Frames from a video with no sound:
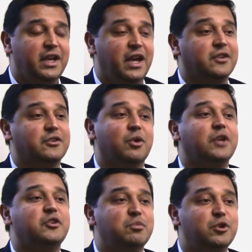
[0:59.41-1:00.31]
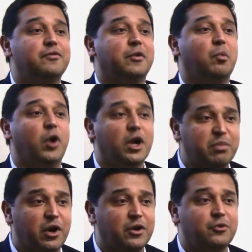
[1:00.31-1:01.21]
And so as you move from one
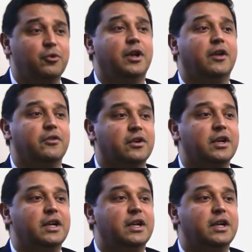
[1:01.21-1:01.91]
part to another,